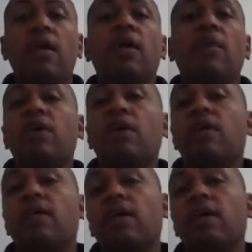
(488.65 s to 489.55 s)
and
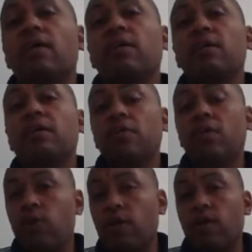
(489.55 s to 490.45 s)
then
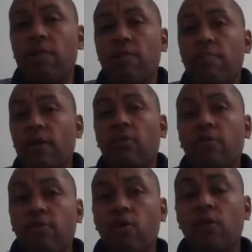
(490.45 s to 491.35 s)
we get back on
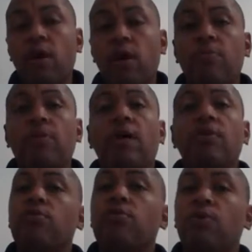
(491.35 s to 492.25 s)
the phone with our upline,
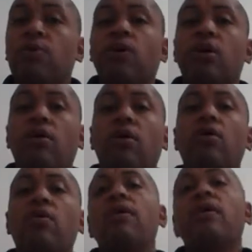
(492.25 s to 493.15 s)
do a 3-way
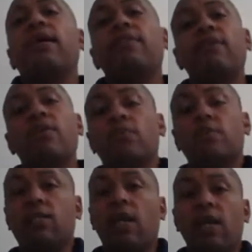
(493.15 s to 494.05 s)
call, and then we
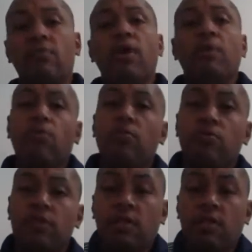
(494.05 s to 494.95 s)
sign them up, or
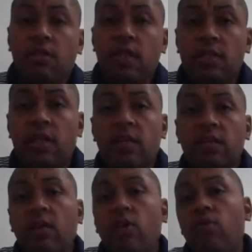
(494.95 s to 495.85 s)
they tell
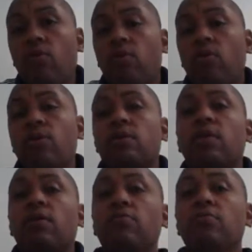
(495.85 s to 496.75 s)
us no, or we
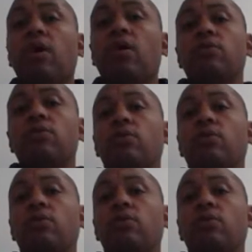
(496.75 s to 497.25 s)
tell them no.